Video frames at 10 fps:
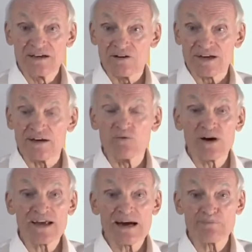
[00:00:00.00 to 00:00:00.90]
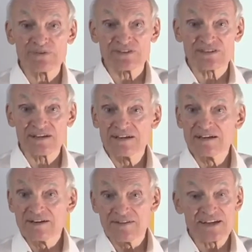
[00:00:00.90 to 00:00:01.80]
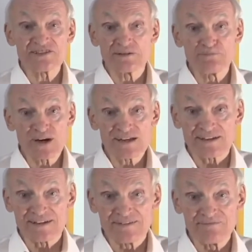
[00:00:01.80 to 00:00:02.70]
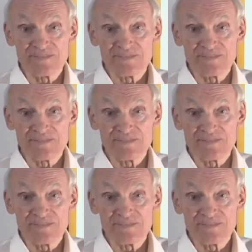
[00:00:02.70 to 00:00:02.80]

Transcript: Okay, what happens? That's the predicate.